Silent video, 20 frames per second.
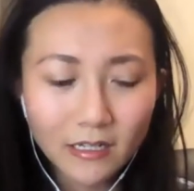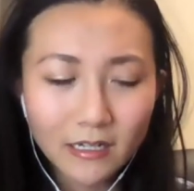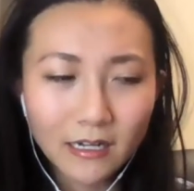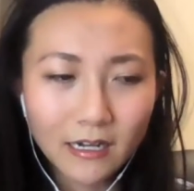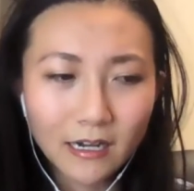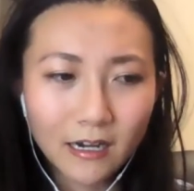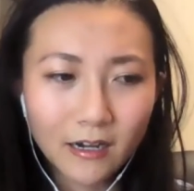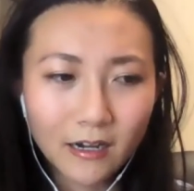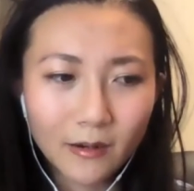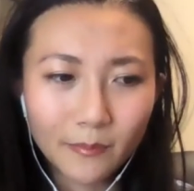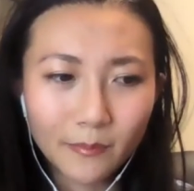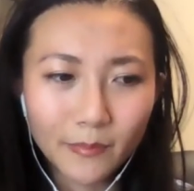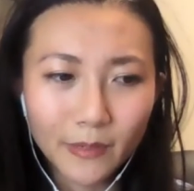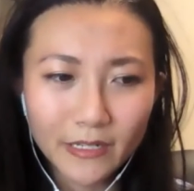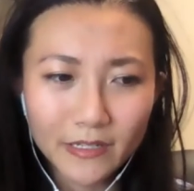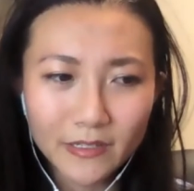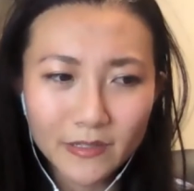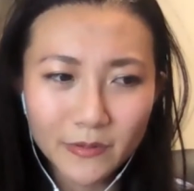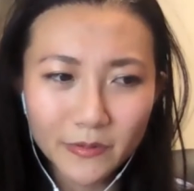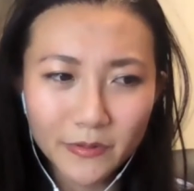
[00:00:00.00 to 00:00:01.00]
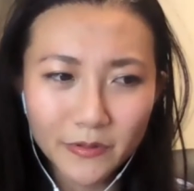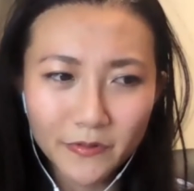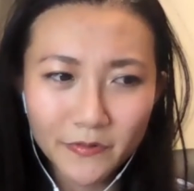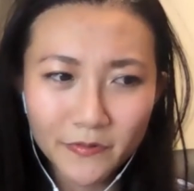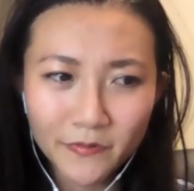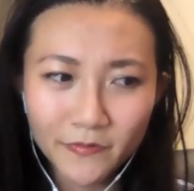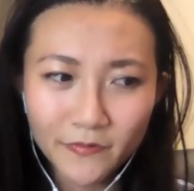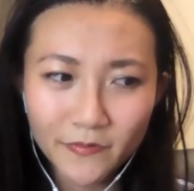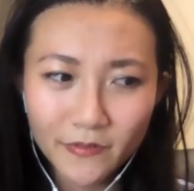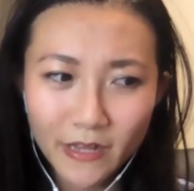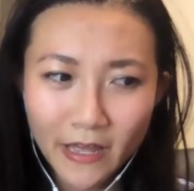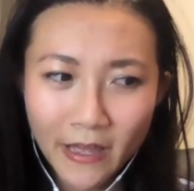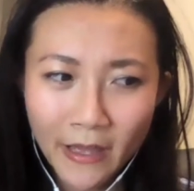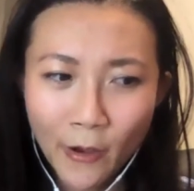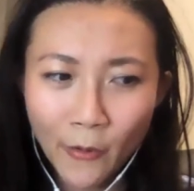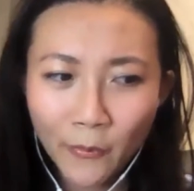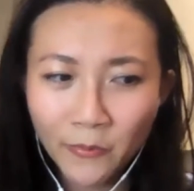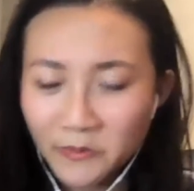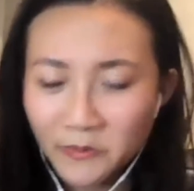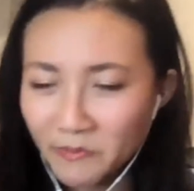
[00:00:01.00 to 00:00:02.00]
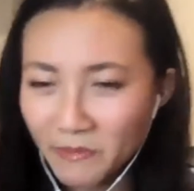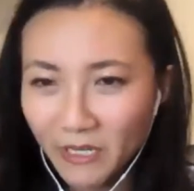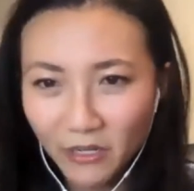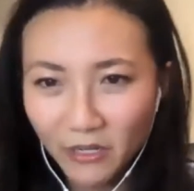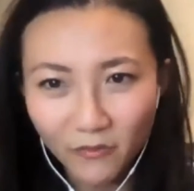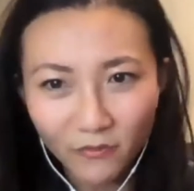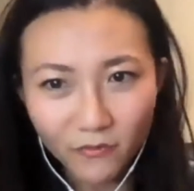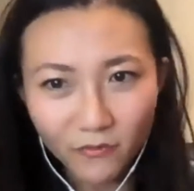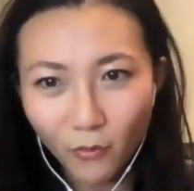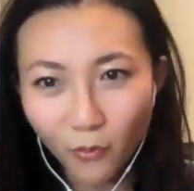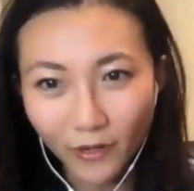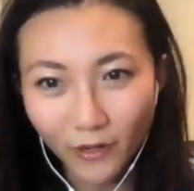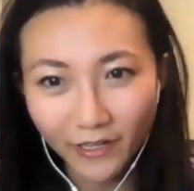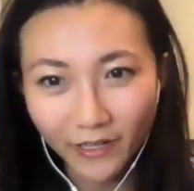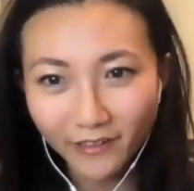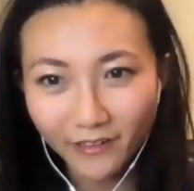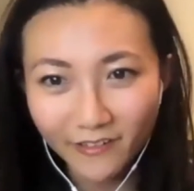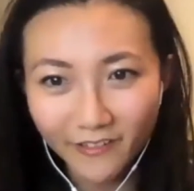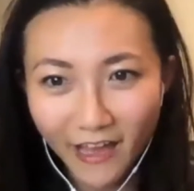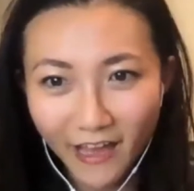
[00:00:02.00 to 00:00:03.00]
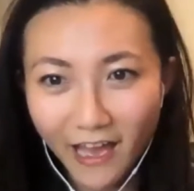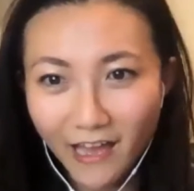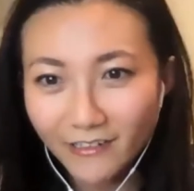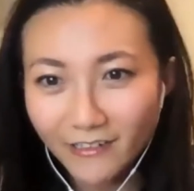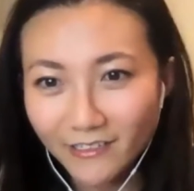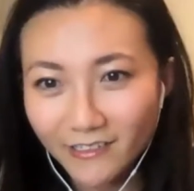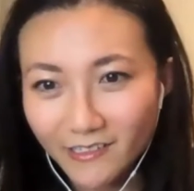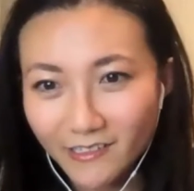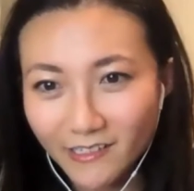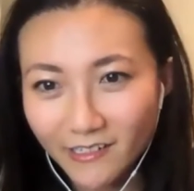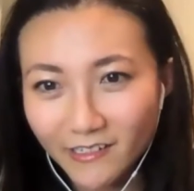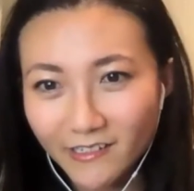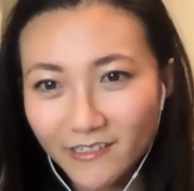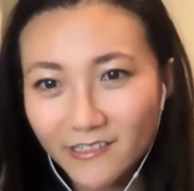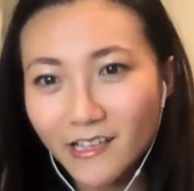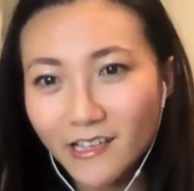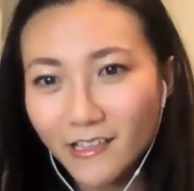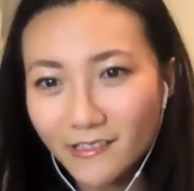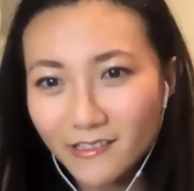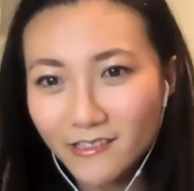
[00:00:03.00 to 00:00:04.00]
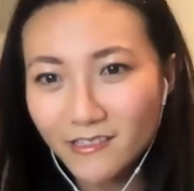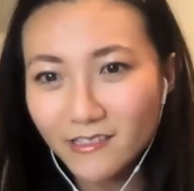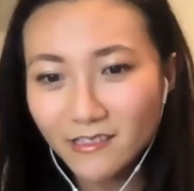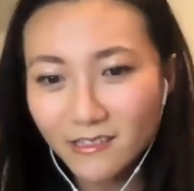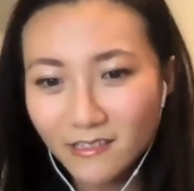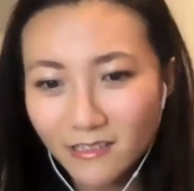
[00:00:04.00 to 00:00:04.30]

But it sort of helped me avoid that in a sense.